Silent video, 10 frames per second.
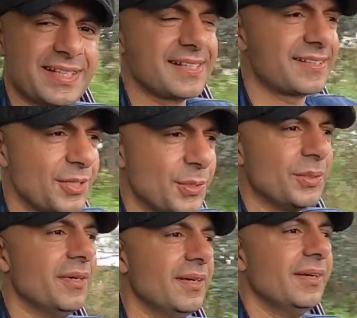because
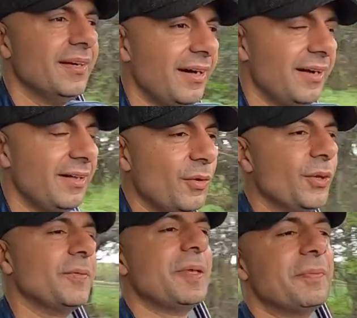
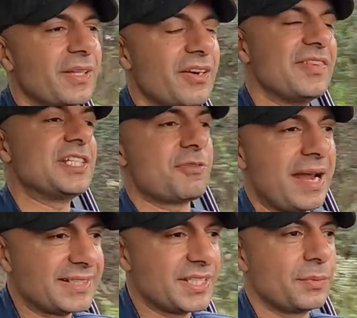all the people that I've
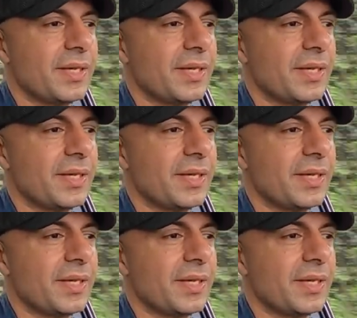interacted